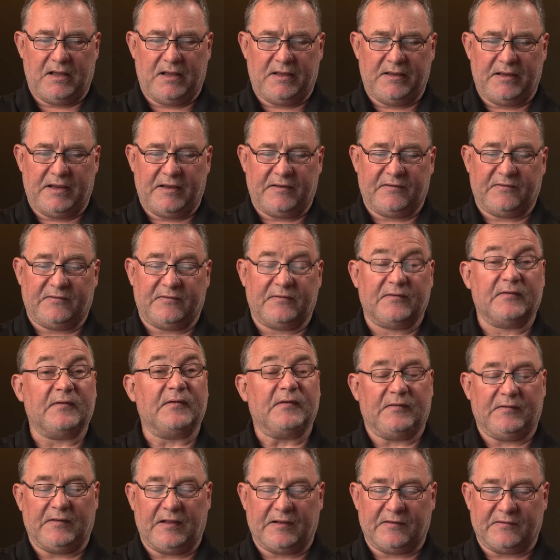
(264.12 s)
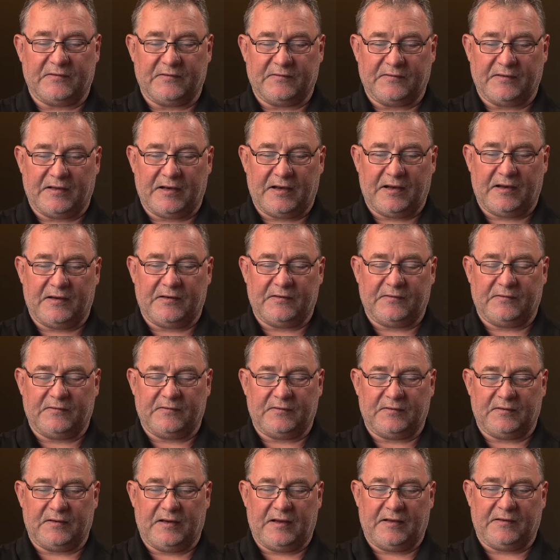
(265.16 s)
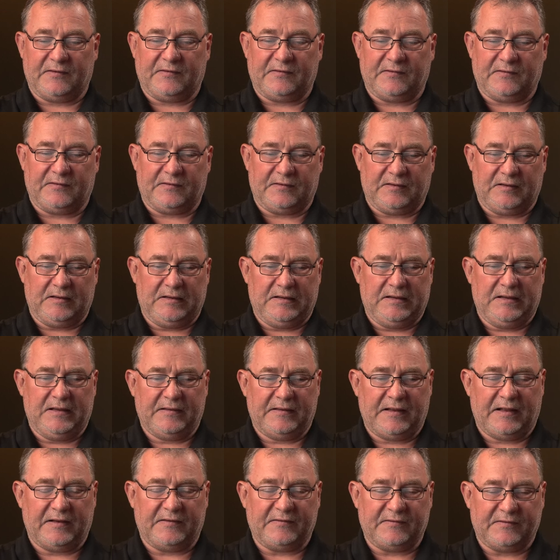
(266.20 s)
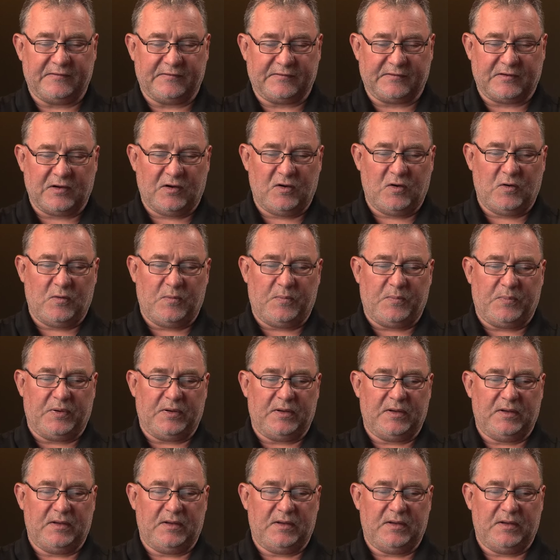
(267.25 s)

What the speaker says: Yes, that's the settings. Yes, that's the scope.